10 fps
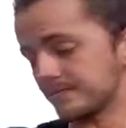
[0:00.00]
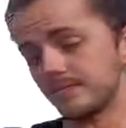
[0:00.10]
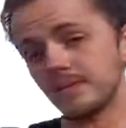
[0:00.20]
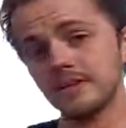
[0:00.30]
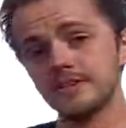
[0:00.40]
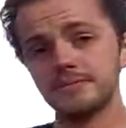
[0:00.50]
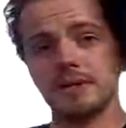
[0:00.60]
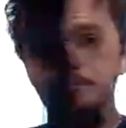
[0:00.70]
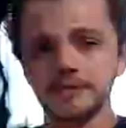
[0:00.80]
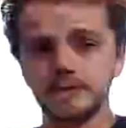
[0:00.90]
Sometimes
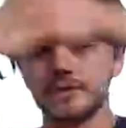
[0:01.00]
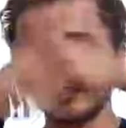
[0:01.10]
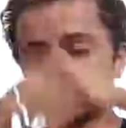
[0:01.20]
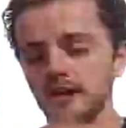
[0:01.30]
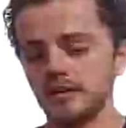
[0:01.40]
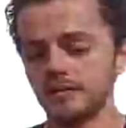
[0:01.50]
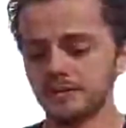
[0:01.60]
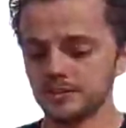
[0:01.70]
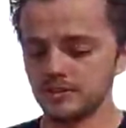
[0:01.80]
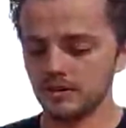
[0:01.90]
it'll start out really
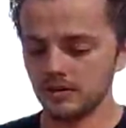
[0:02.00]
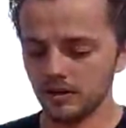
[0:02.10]
strong,